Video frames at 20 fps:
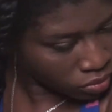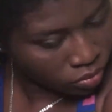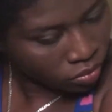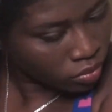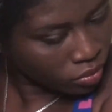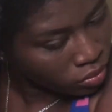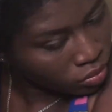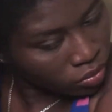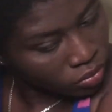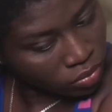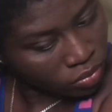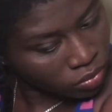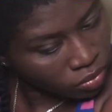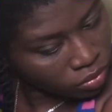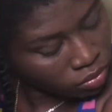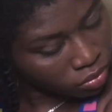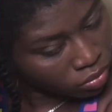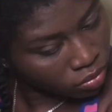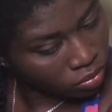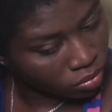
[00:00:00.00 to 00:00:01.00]
and
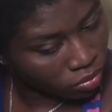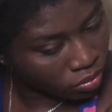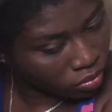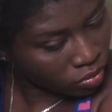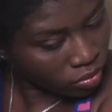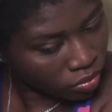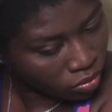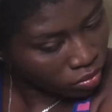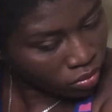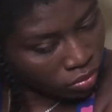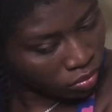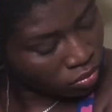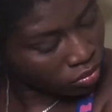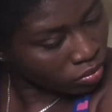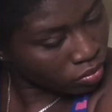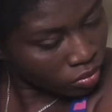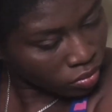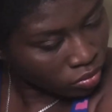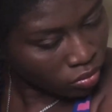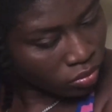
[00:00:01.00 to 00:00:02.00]
everything, then
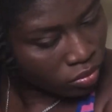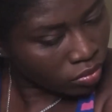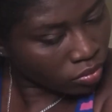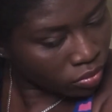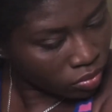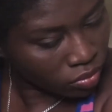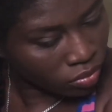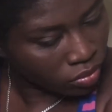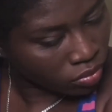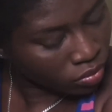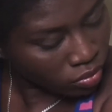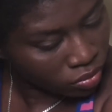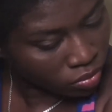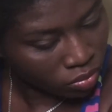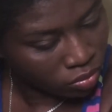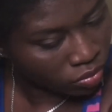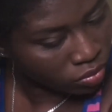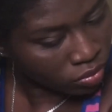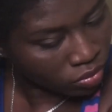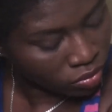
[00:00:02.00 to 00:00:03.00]
it allowed
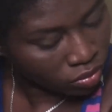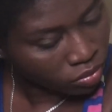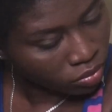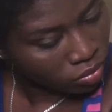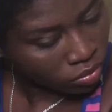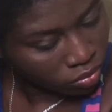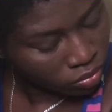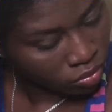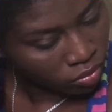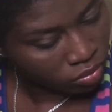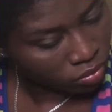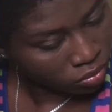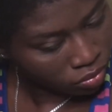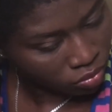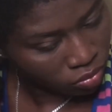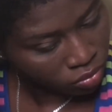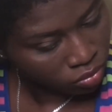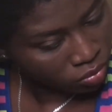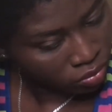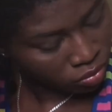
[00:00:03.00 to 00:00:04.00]
less
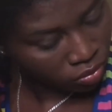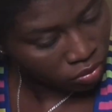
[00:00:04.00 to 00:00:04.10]
tension on my